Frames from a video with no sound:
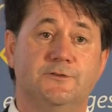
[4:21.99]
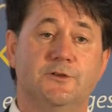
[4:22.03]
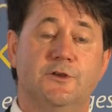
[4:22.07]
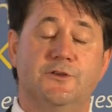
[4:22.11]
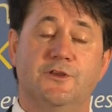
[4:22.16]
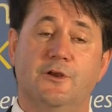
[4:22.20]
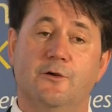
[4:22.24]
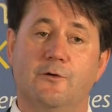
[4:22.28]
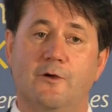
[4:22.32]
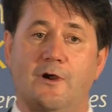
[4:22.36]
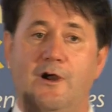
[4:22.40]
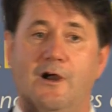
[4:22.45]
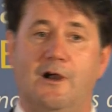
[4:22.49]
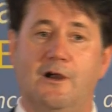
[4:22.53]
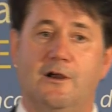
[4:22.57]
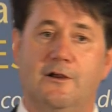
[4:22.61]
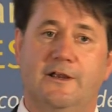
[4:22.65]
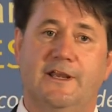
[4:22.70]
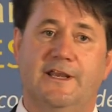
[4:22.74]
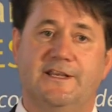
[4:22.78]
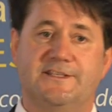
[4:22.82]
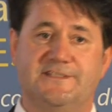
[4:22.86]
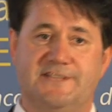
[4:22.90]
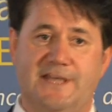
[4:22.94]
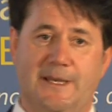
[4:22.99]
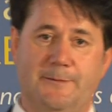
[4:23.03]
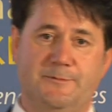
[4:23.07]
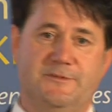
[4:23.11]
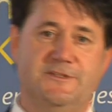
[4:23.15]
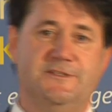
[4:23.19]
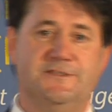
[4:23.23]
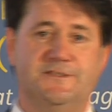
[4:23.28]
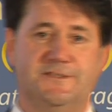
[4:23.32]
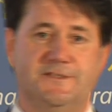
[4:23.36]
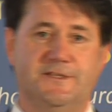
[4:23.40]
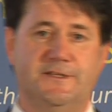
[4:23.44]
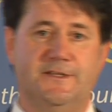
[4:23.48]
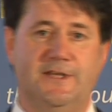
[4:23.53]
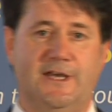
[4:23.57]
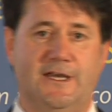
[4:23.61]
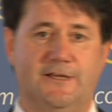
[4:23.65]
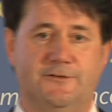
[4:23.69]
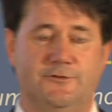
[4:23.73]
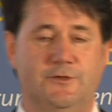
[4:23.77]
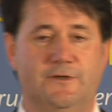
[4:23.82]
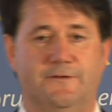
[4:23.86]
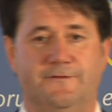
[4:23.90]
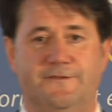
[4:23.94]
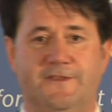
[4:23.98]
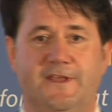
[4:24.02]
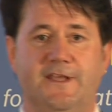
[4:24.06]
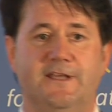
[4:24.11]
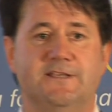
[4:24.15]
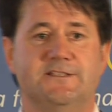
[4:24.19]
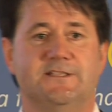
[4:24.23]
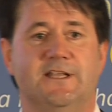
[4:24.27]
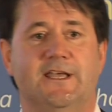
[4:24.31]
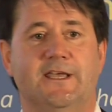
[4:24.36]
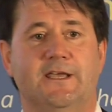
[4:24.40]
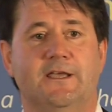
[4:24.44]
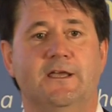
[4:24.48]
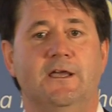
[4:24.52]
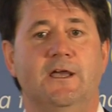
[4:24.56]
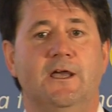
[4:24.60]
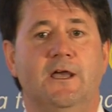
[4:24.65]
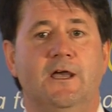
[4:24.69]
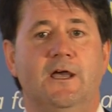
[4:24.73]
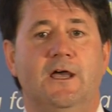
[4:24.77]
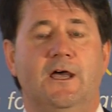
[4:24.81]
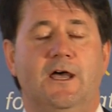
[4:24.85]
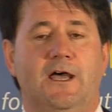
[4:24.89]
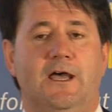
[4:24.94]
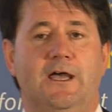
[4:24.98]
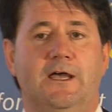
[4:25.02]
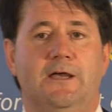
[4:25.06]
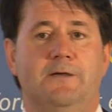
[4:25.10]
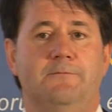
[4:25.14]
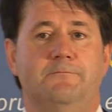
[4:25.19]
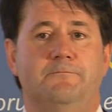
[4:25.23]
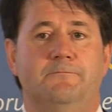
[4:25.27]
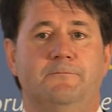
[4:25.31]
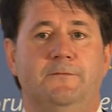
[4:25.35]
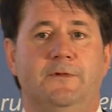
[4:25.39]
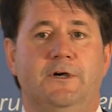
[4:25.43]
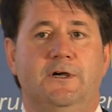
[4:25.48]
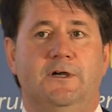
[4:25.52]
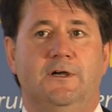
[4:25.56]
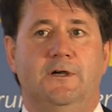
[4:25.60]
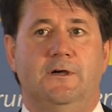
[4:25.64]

Now, there are exceptions to that. You have things like um,